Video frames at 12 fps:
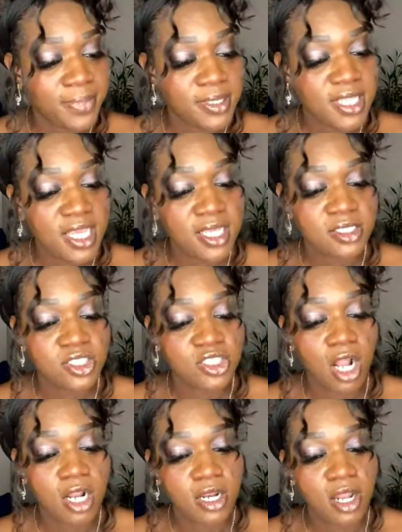things
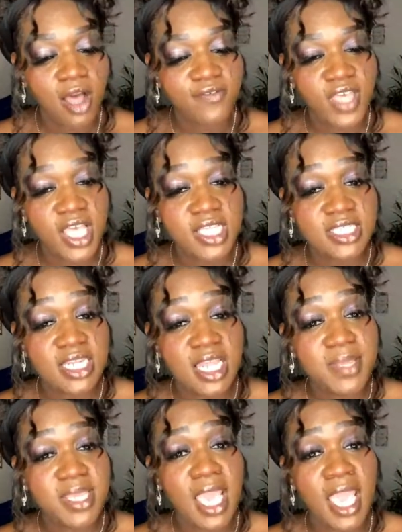started off as and they
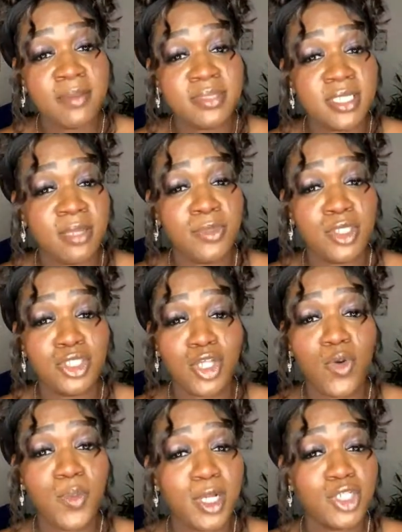became something
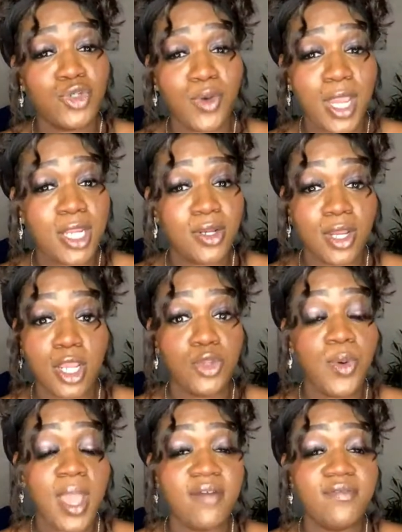so much greater. And
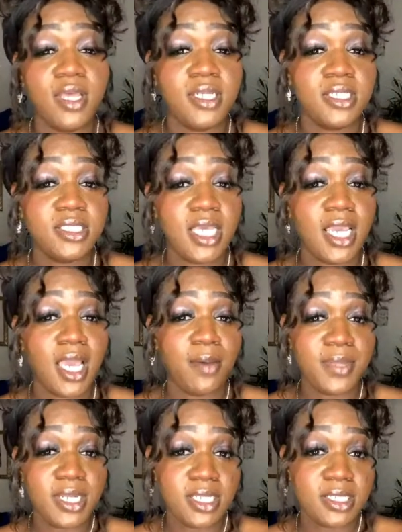you have to understand how
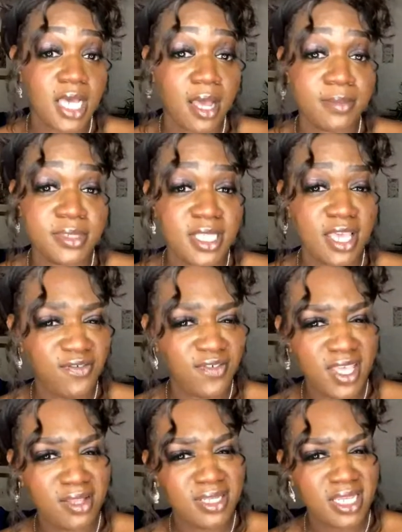many times they
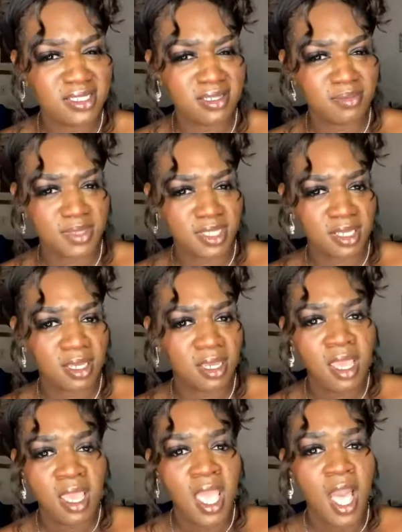failed at something,
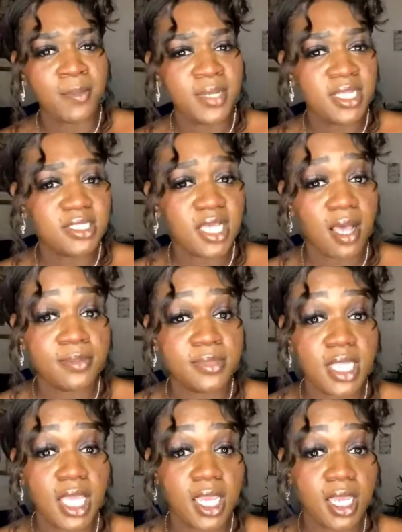how many times
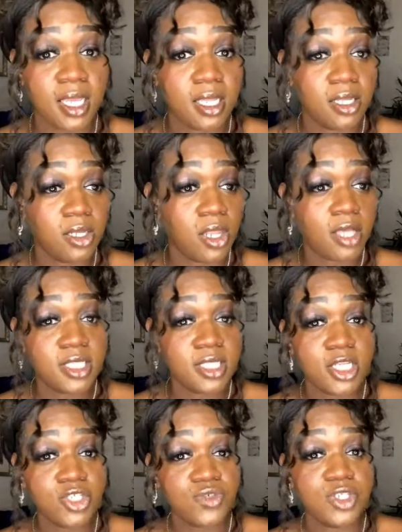they lost
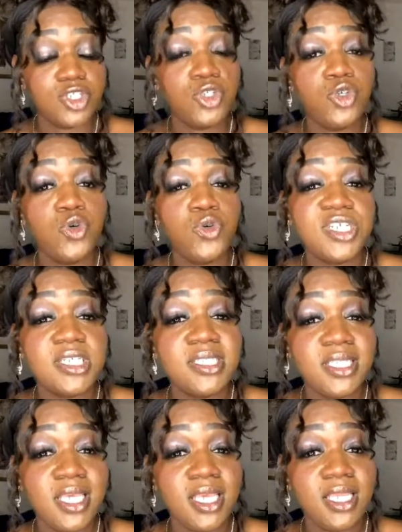interest. You just
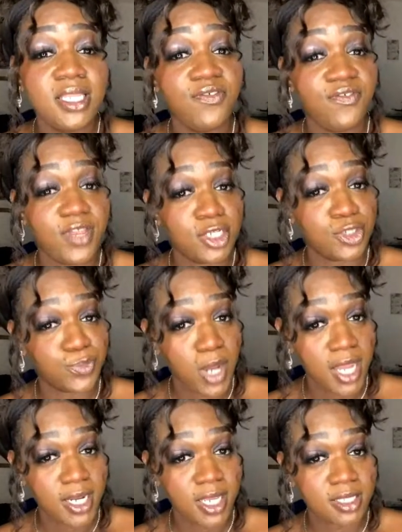see the finished
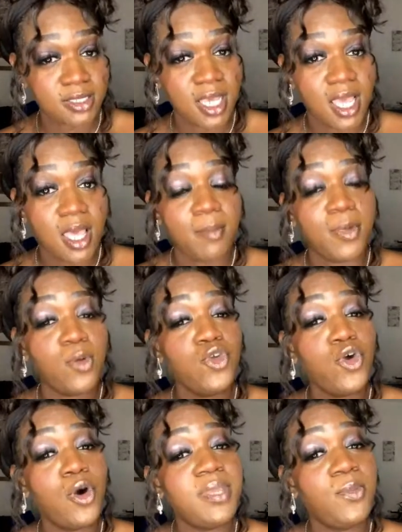products, but we
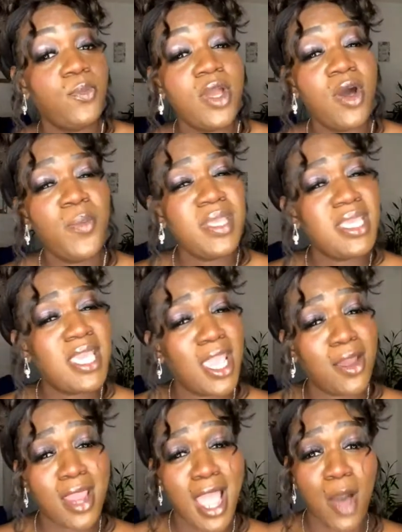don't be
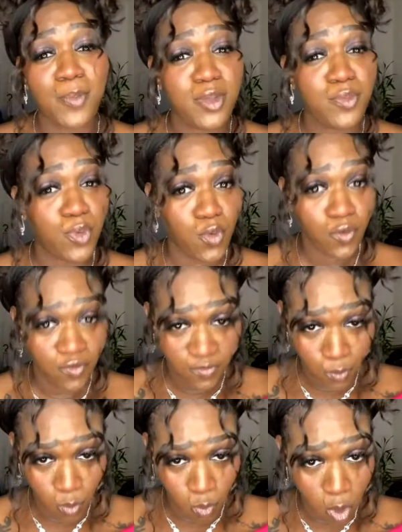caring how people
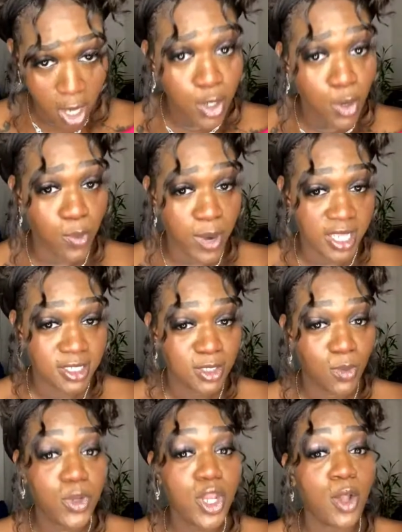run the race.
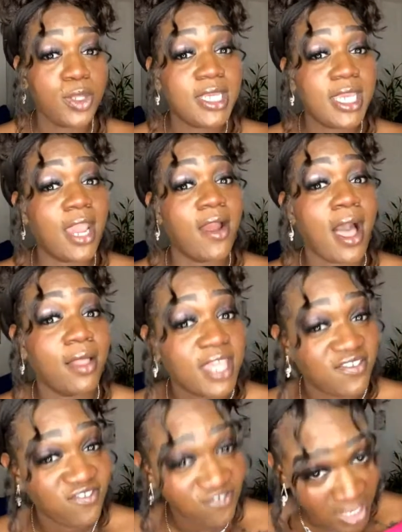We only care how
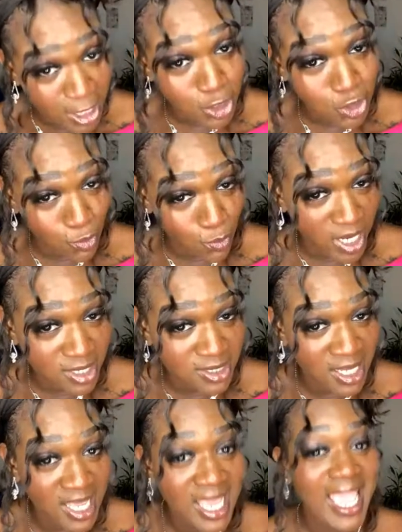they finish the race.
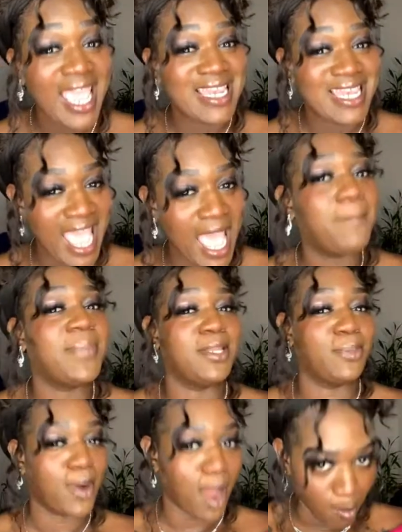And that be the
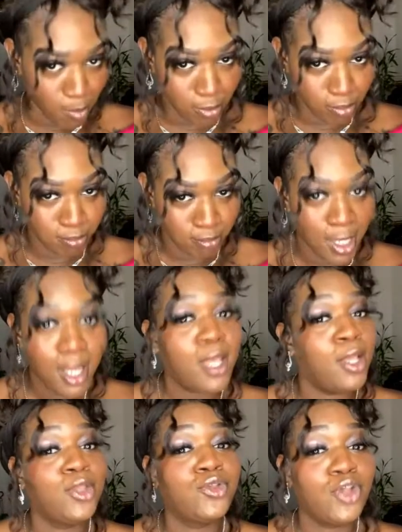problem.
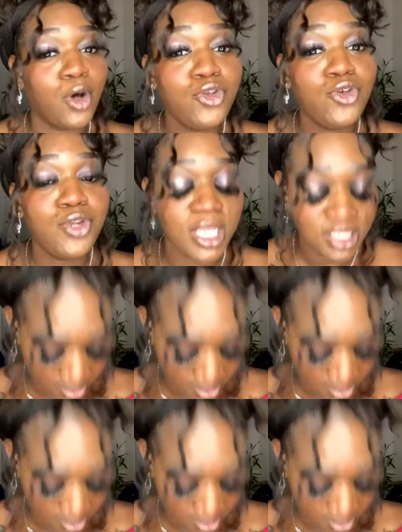So you need